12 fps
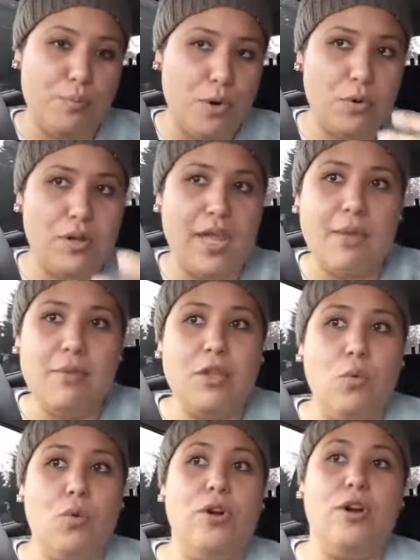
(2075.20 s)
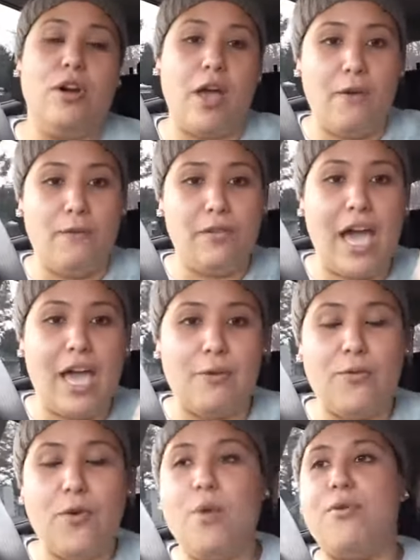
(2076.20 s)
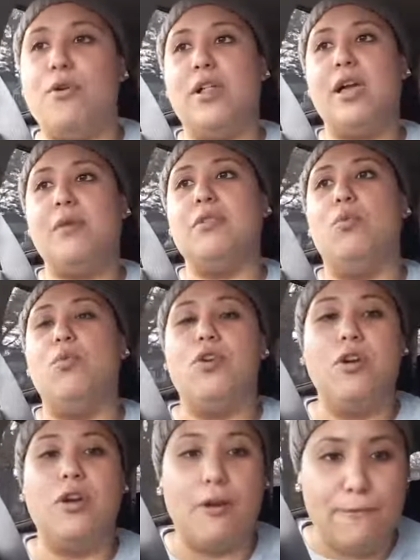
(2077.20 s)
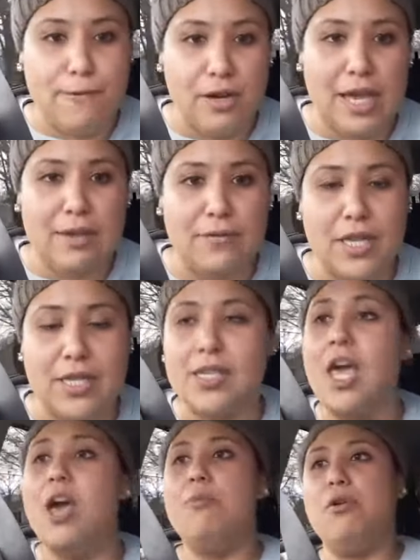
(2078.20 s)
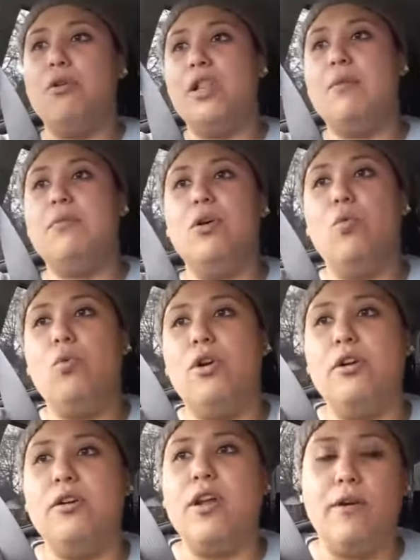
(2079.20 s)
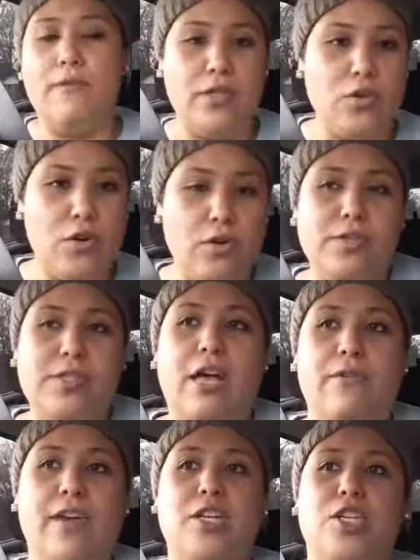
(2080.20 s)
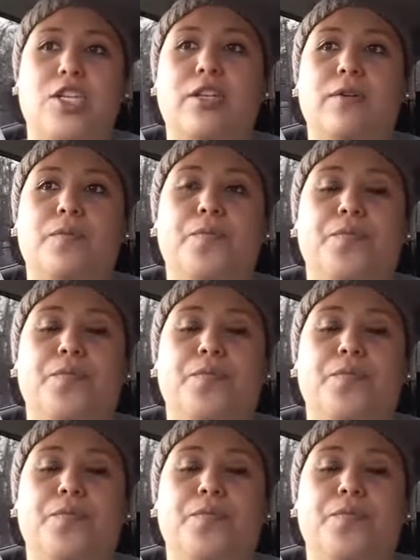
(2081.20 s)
proclaiming the word of life, proclaiming the word of forgiveness, proclaiming the word of eternal salvation